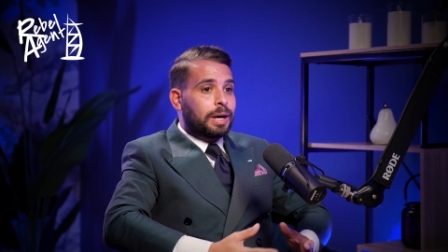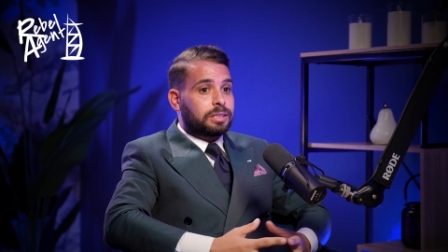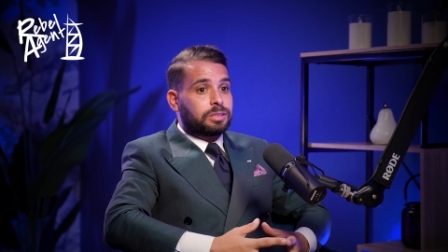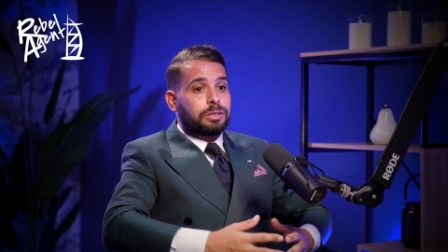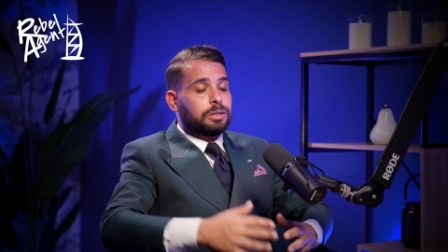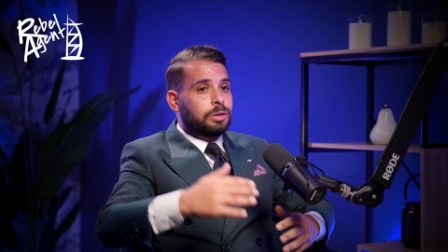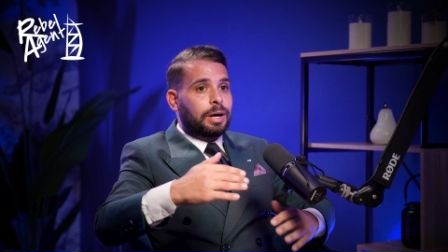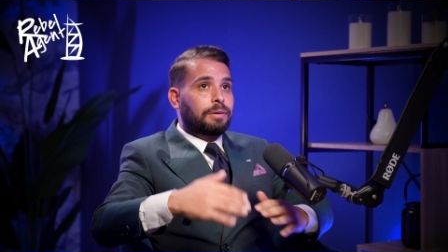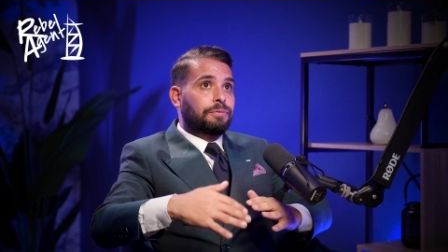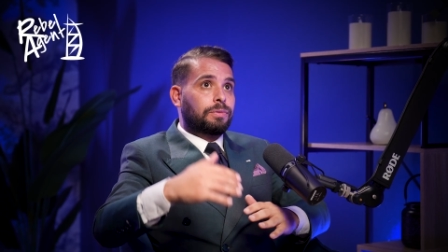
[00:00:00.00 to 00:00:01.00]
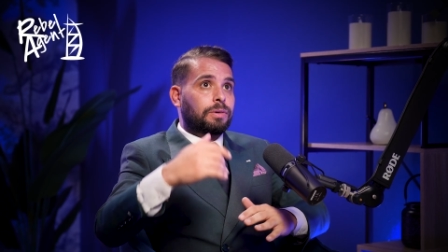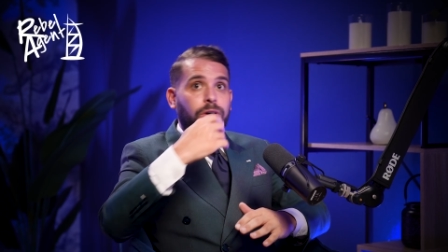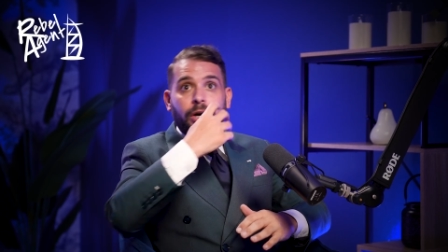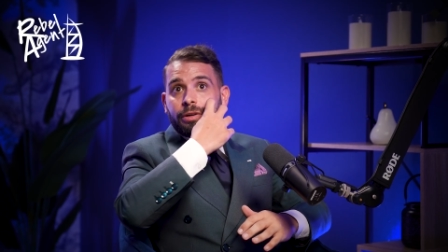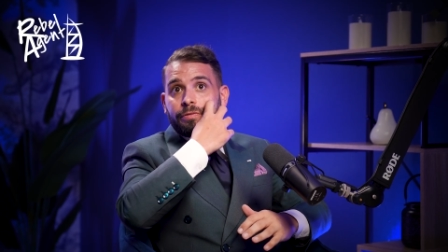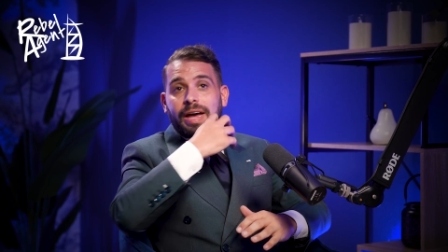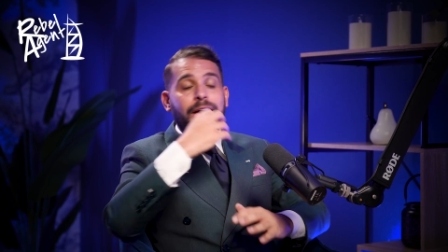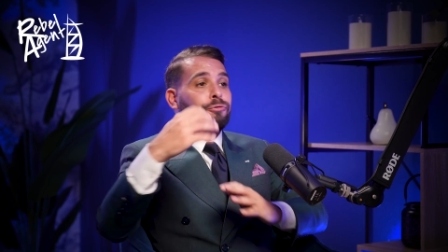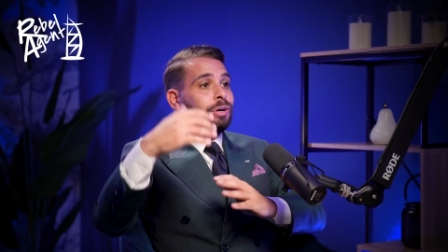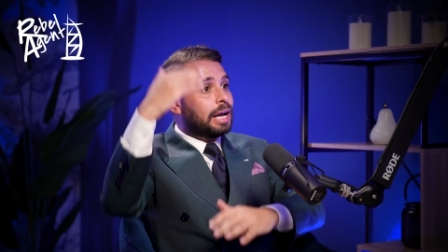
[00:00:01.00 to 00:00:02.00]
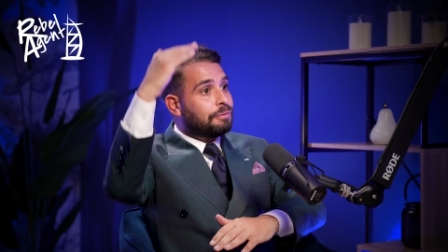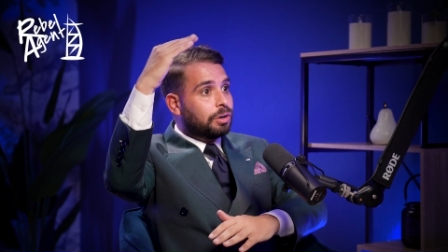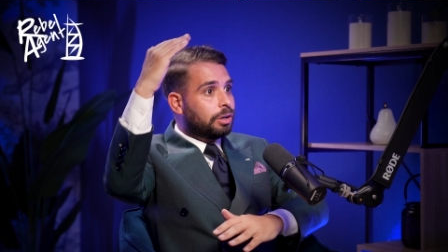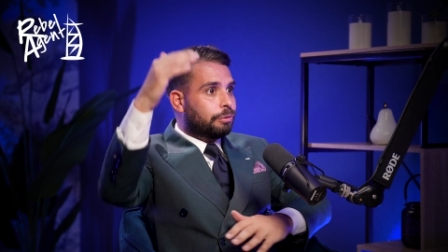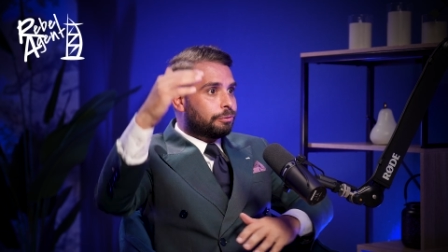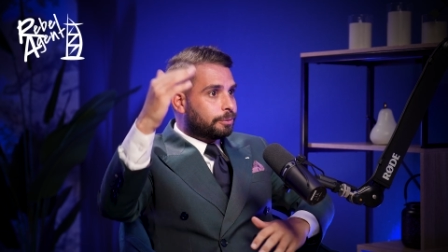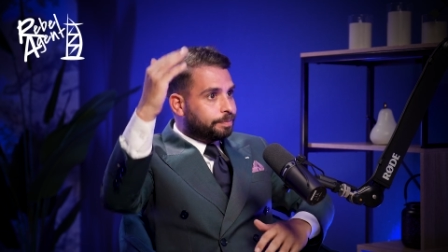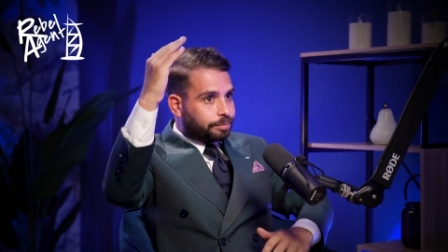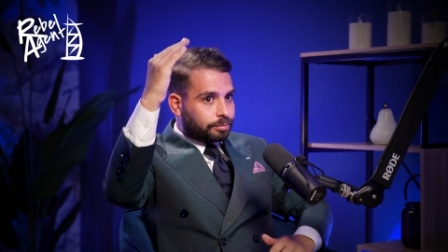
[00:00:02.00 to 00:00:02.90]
US, you have kind of every level of.